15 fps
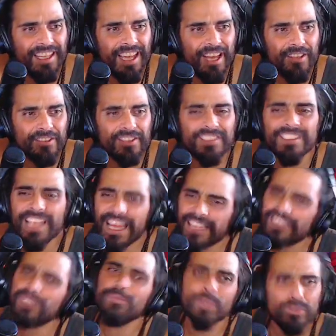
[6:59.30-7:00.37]
I was
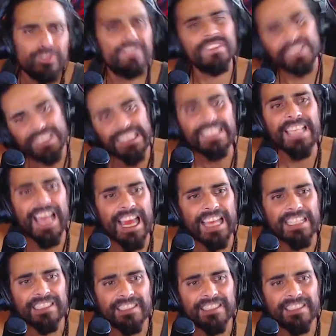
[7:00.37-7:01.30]
not supposed to see that.